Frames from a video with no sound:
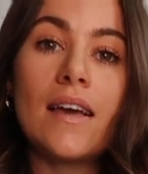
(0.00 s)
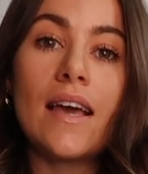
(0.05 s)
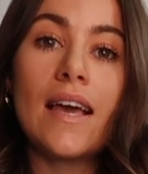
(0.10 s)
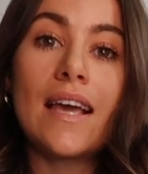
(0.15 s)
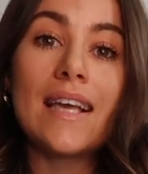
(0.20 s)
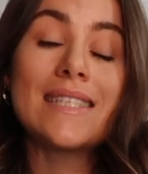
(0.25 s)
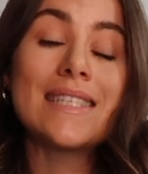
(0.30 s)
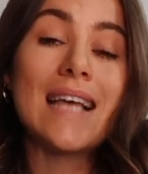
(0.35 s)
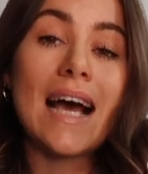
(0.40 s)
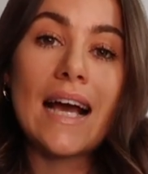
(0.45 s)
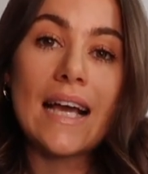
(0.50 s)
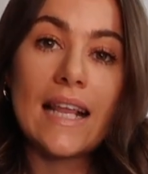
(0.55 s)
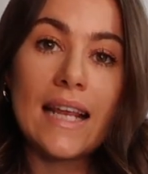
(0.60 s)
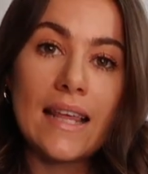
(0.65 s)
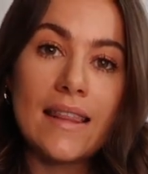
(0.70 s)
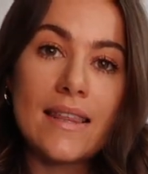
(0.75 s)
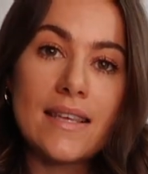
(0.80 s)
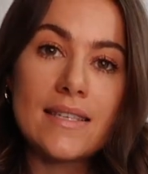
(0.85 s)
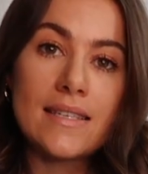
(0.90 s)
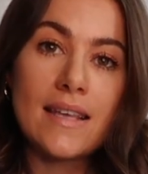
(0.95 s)

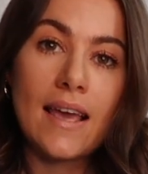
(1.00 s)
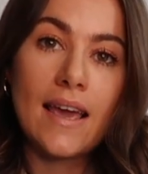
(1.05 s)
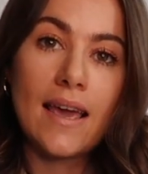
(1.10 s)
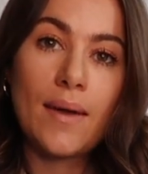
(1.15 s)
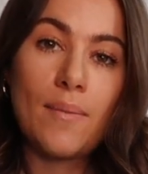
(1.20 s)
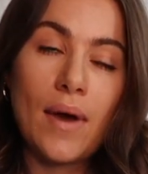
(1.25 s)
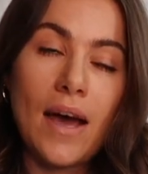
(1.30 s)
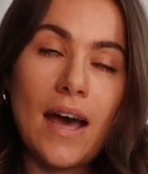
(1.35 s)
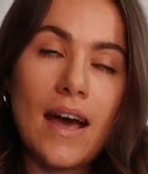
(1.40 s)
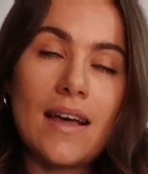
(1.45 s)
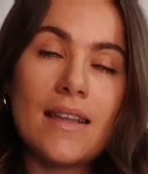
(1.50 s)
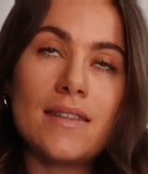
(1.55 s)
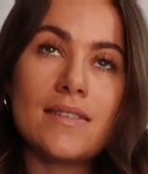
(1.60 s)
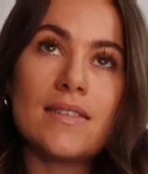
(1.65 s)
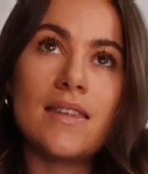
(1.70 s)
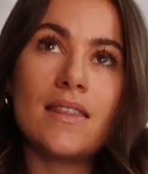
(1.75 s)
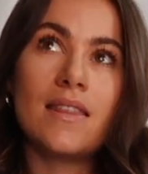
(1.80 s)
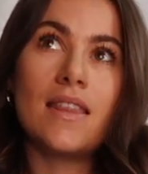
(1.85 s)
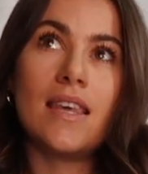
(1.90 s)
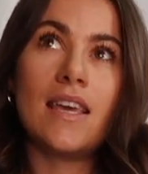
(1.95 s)
exactly the same
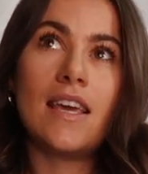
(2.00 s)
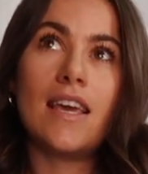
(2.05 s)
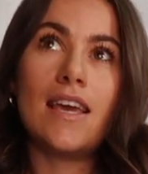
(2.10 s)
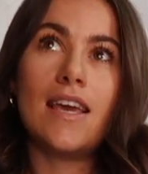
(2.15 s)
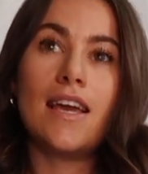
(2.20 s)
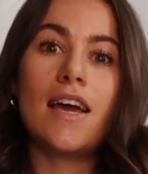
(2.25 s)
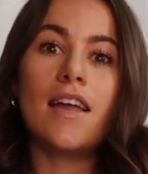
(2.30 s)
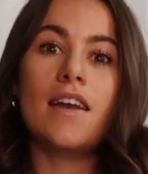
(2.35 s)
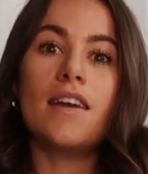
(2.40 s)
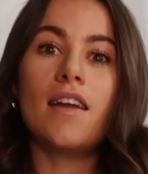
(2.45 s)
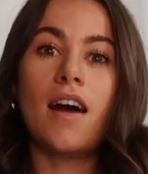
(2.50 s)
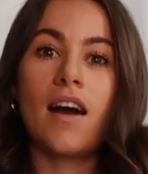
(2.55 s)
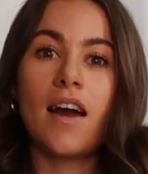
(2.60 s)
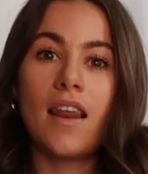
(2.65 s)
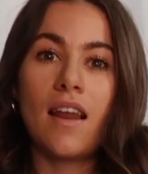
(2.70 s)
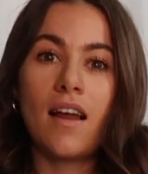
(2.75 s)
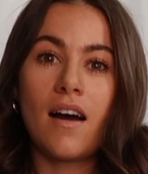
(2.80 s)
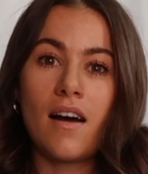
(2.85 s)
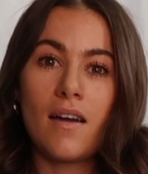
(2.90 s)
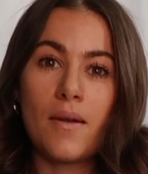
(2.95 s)
as the
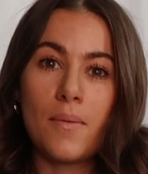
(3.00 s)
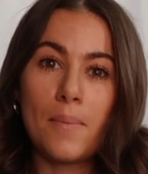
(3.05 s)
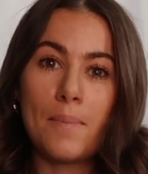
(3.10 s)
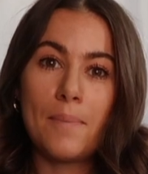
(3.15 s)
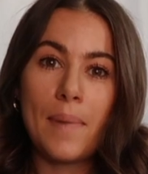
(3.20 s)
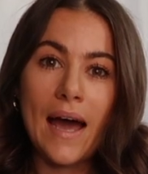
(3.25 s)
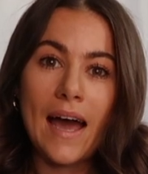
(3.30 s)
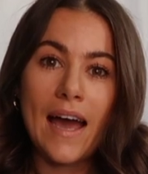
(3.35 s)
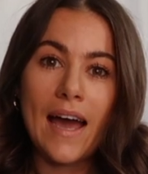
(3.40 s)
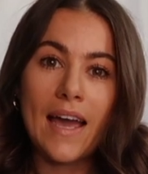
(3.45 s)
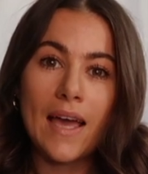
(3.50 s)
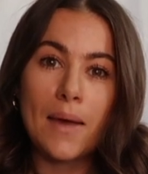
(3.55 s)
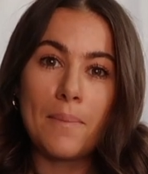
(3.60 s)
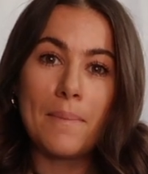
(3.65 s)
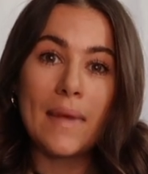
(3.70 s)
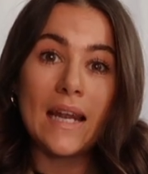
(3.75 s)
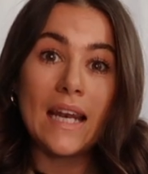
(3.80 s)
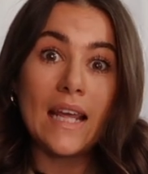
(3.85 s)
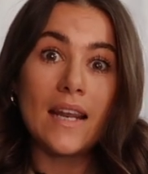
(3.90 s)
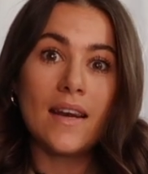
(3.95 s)
nylon bag,
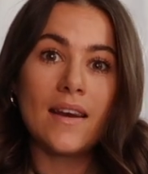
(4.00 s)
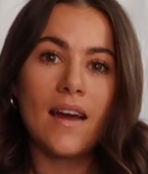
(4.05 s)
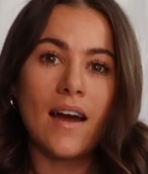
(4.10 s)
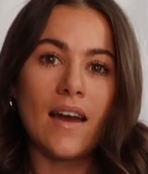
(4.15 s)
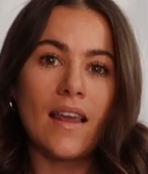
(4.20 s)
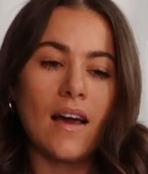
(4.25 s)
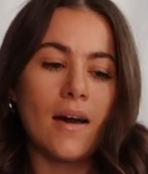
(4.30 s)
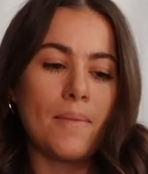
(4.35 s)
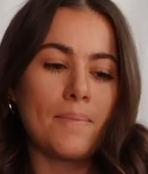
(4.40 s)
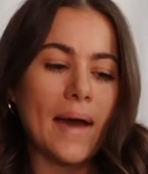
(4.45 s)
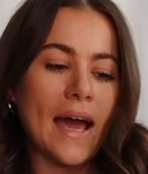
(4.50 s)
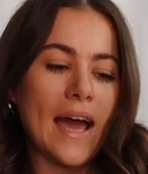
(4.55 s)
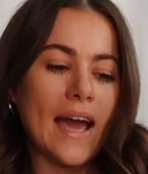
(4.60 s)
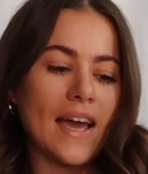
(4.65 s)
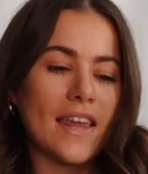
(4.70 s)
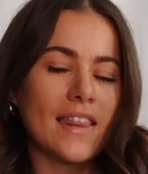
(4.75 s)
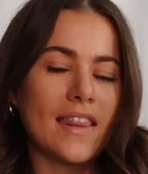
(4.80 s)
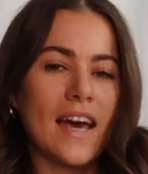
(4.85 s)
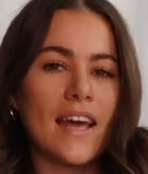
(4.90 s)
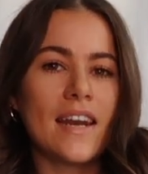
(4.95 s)
mini nylon
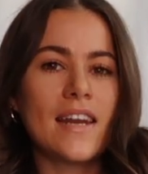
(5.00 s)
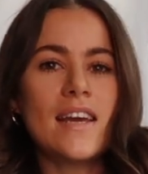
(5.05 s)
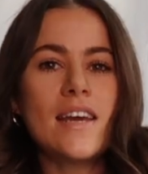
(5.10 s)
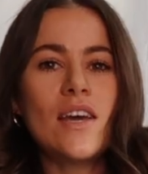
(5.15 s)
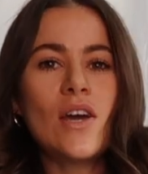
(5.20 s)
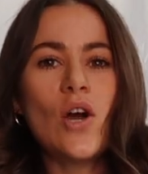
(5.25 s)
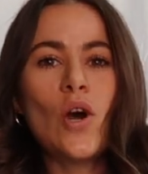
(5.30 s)
bag that